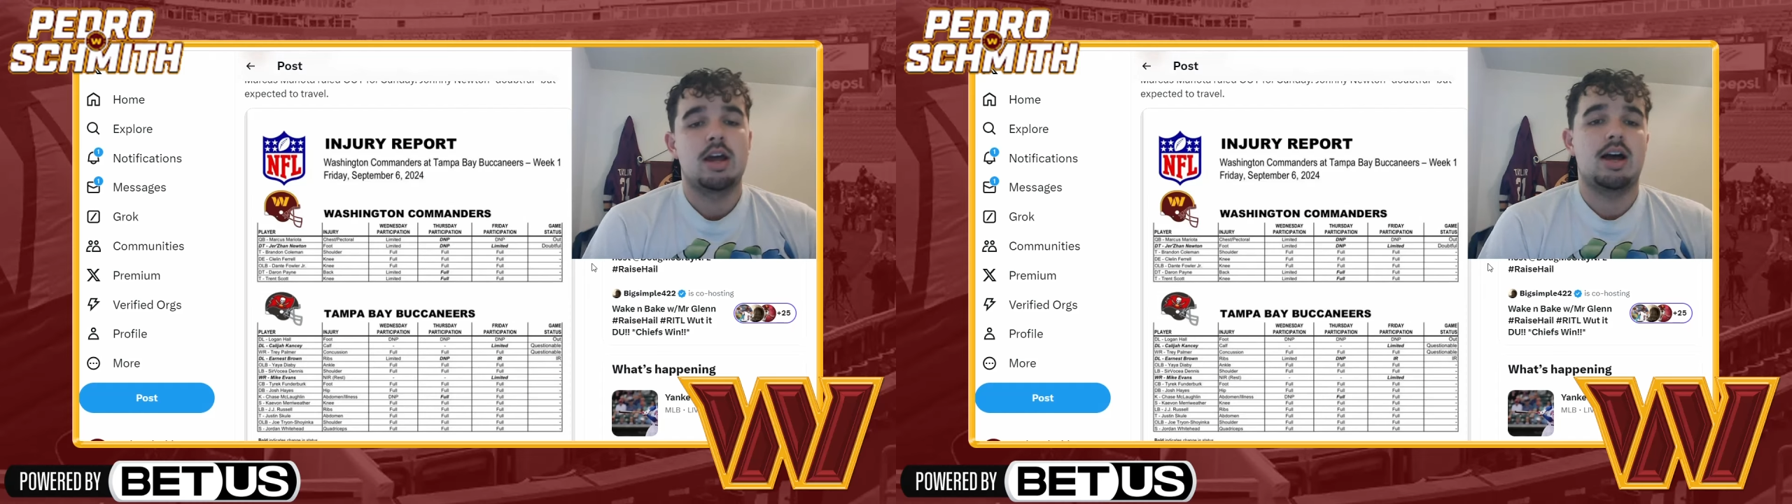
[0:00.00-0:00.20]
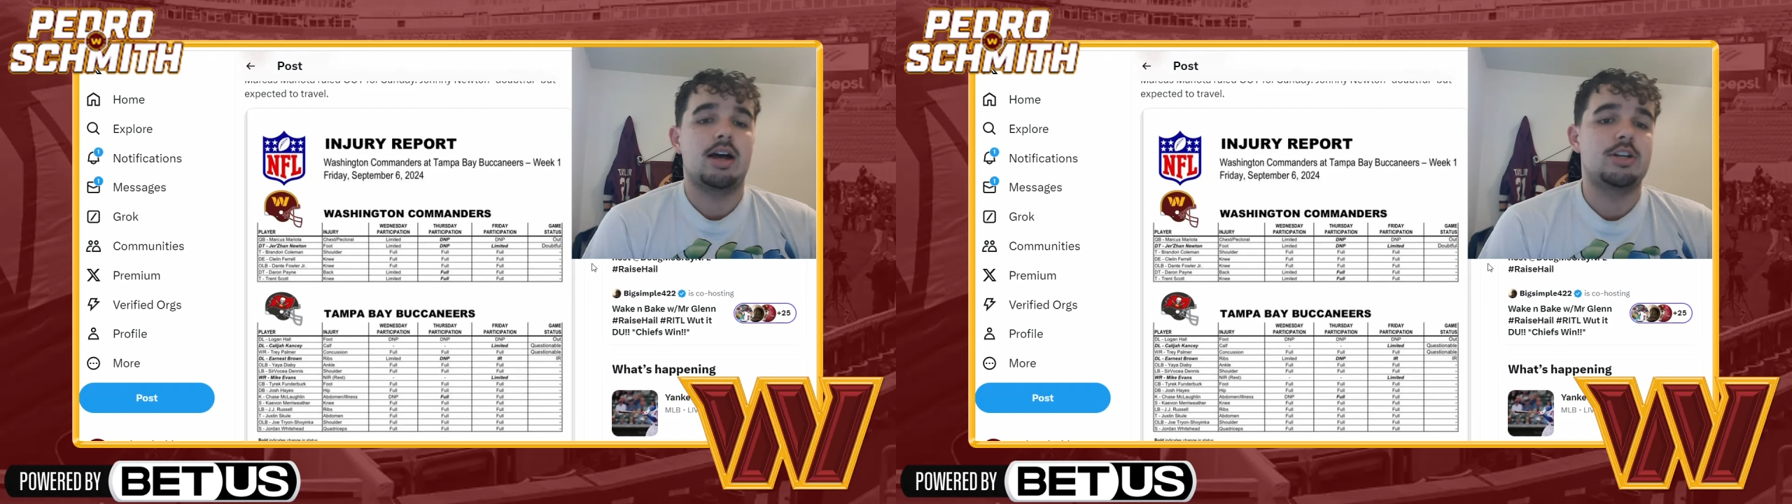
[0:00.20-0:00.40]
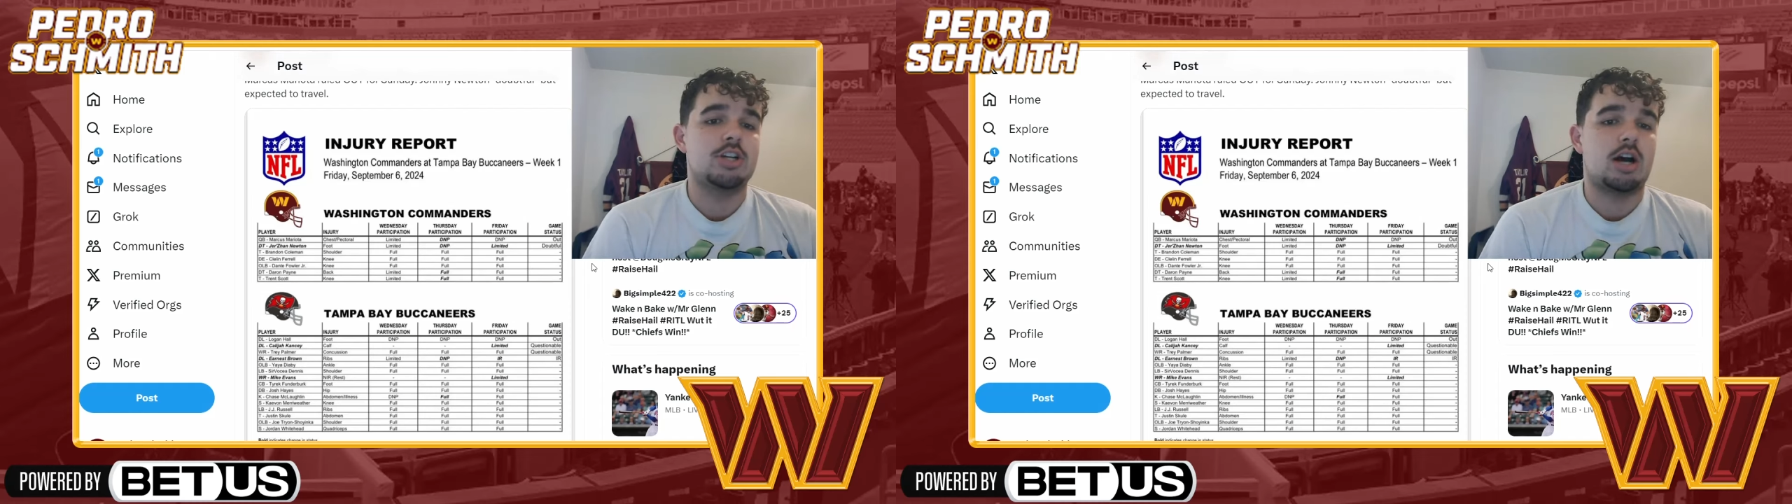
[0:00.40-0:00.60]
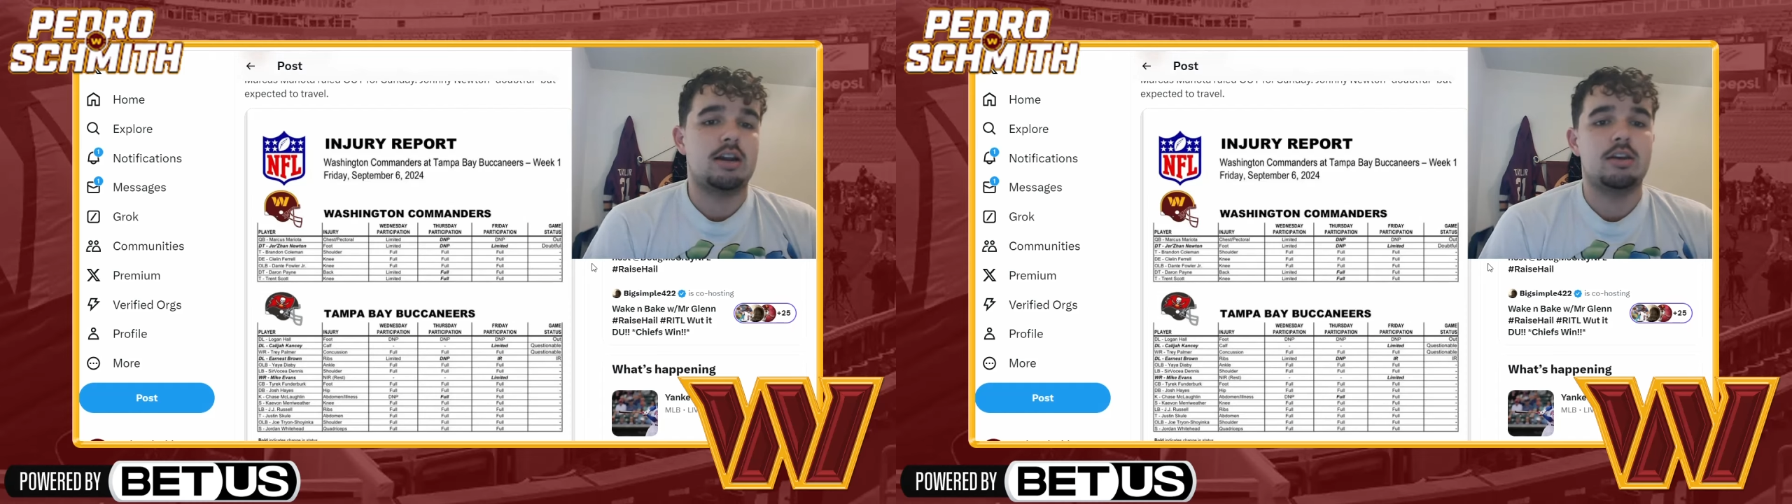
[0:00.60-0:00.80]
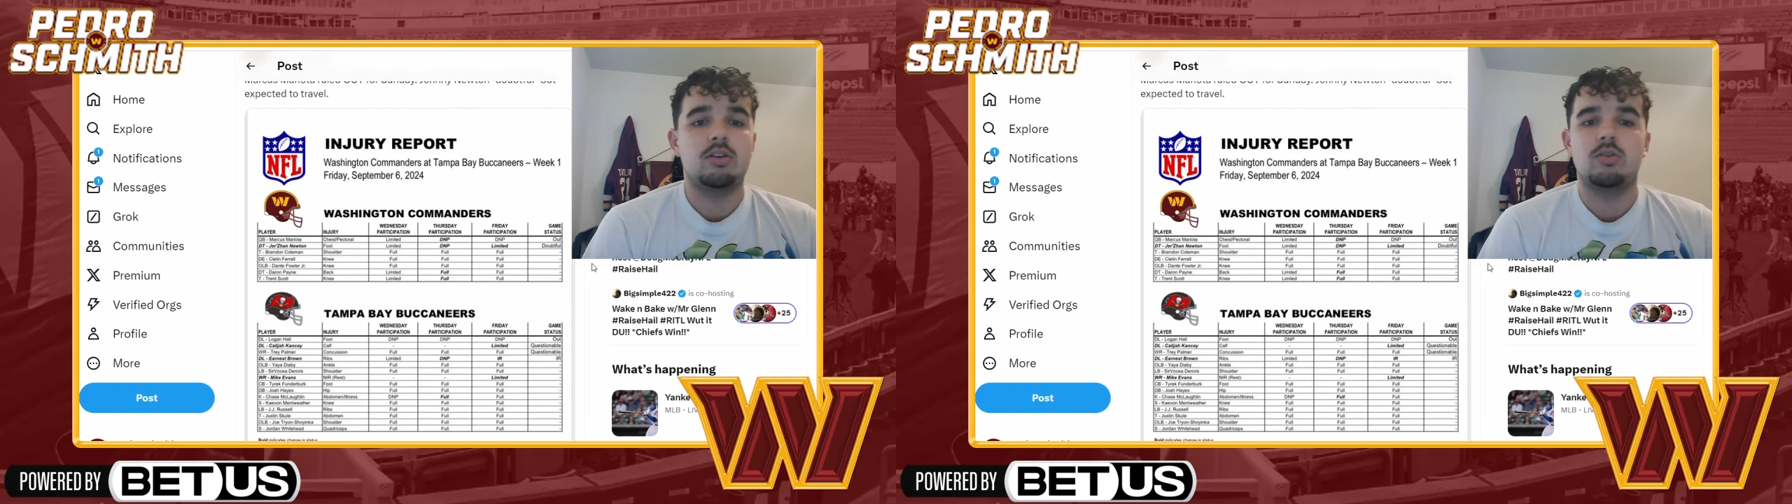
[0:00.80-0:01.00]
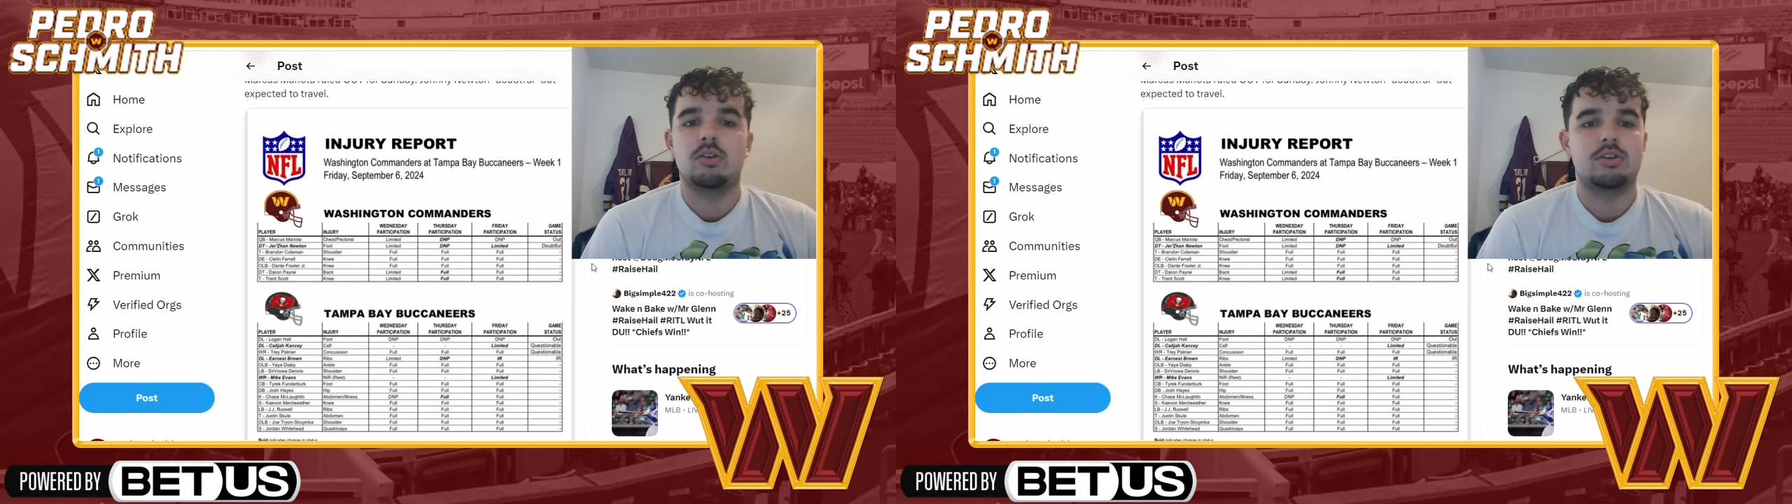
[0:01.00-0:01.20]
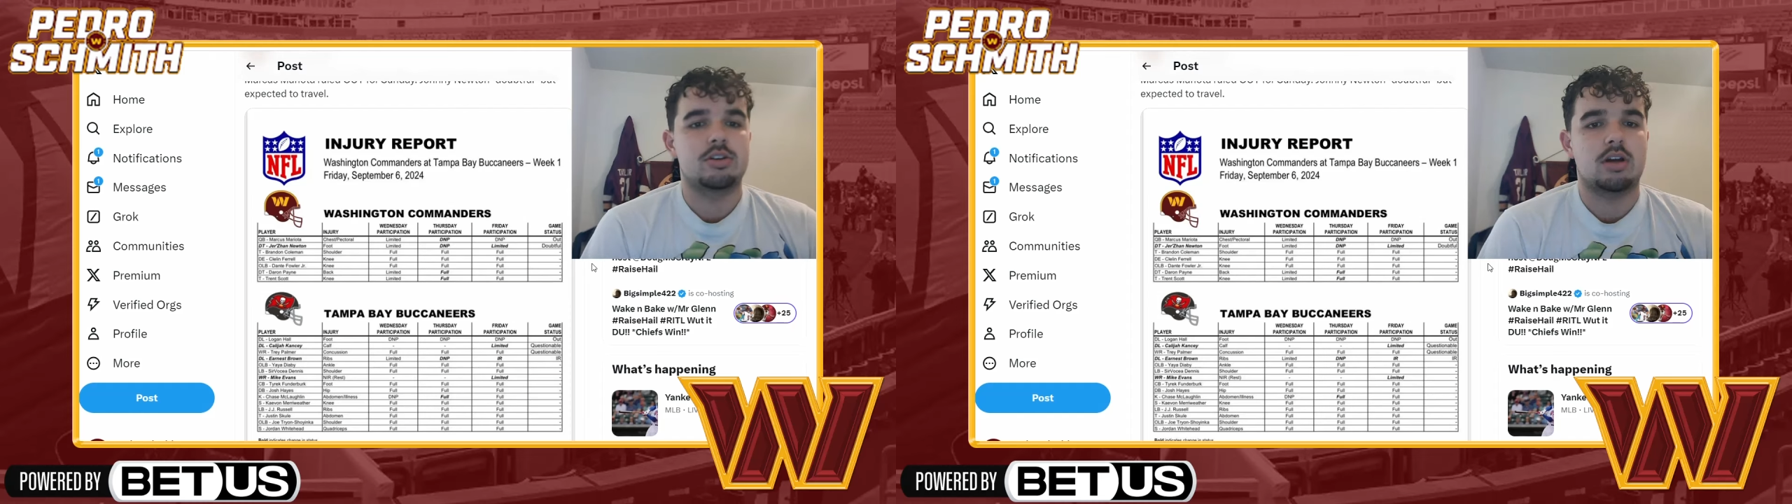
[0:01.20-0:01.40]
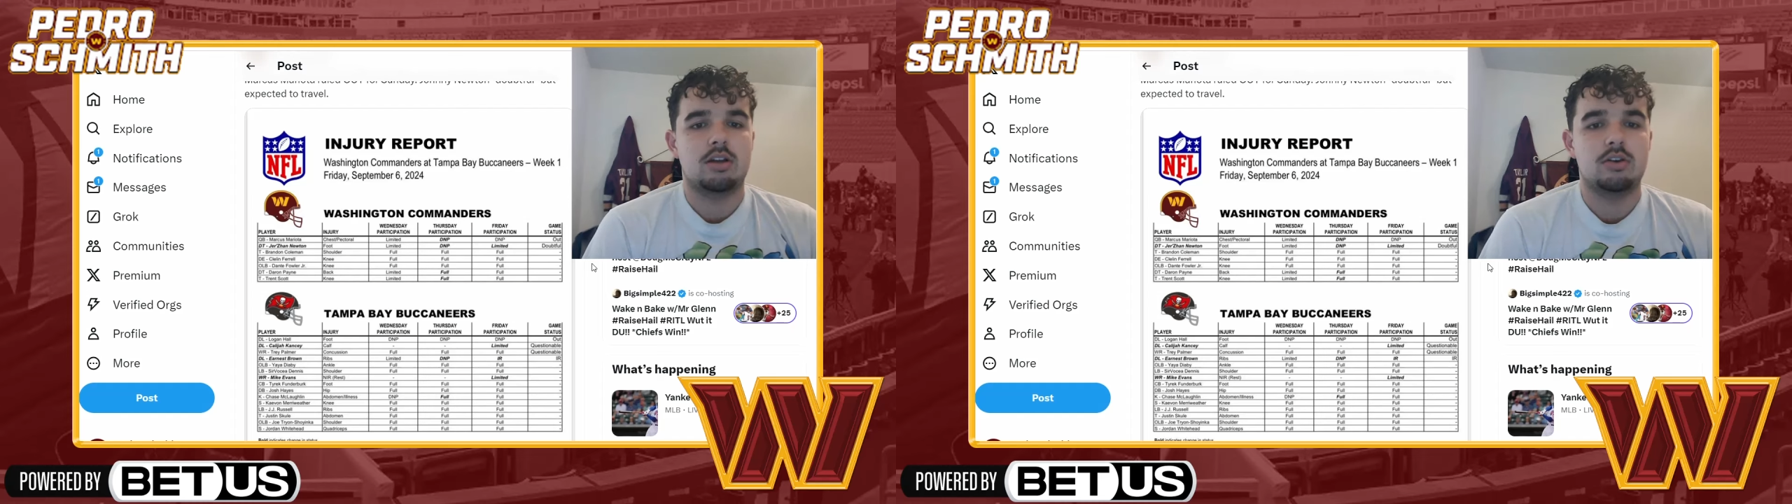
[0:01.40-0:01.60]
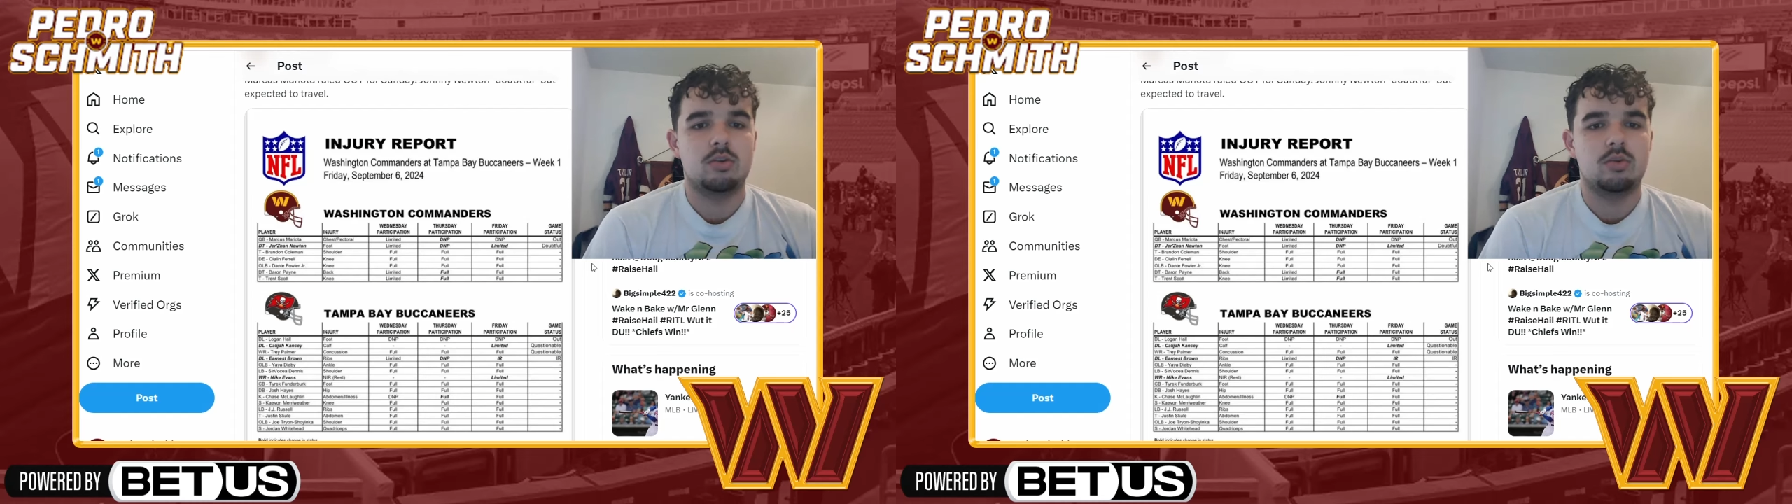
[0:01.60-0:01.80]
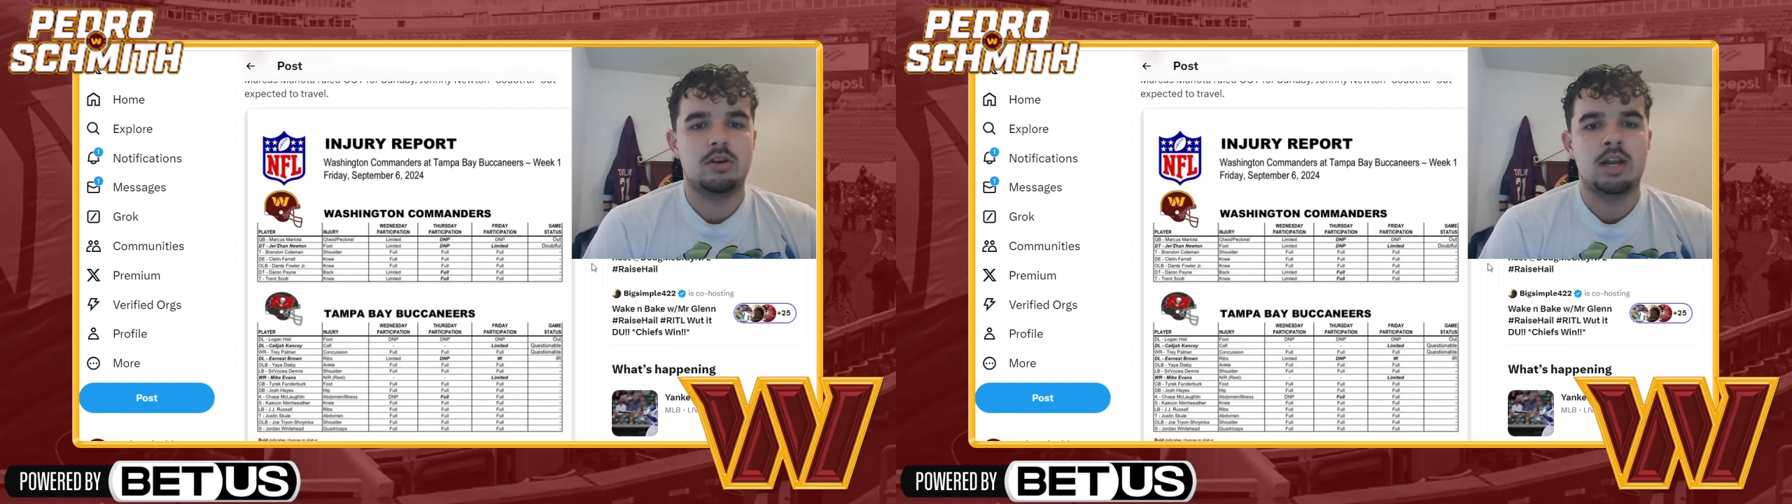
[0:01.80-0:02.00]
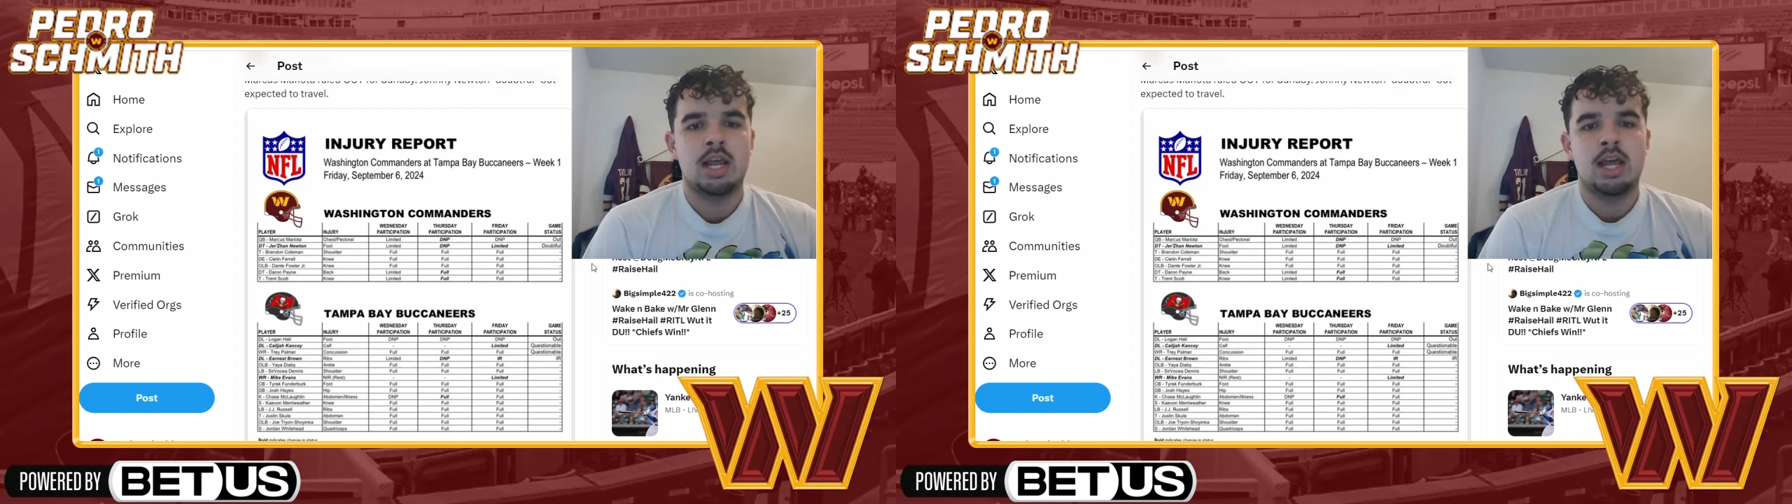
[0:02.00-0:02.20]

Uh, Johnny Newton or Jer'Zhan Newton,